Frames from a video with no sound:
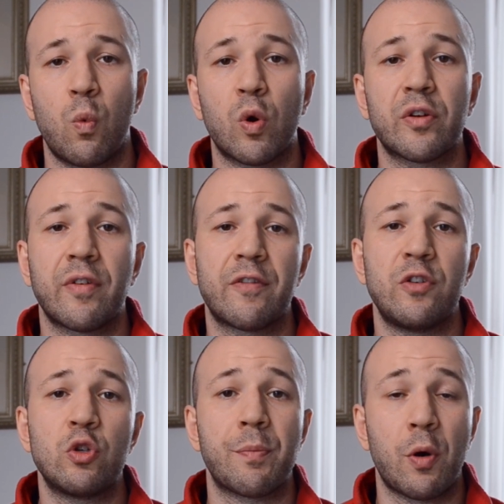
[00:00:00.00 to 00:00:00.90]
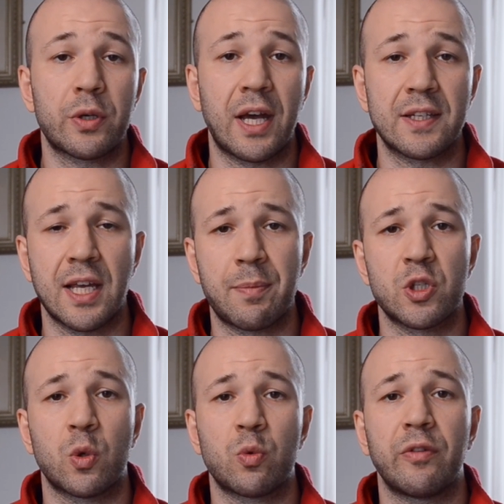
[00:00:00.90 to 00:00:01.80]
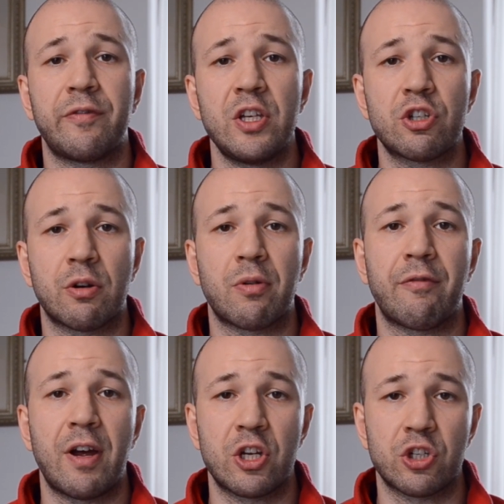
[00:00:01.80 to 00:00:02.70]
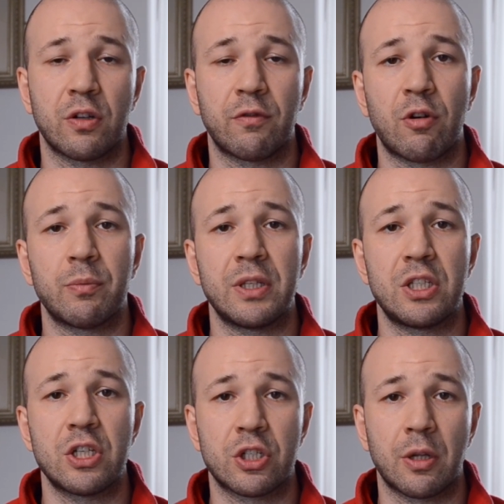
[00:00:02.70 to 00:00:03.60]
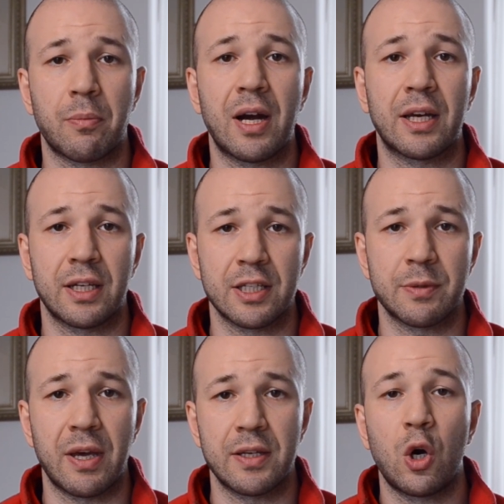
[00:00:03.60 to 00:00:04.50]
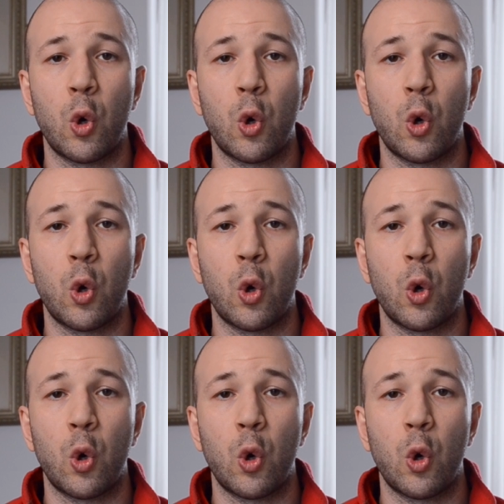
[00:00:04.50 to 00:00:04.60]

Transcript: One of our future podcast episodes will feature a professional from the digital marketing space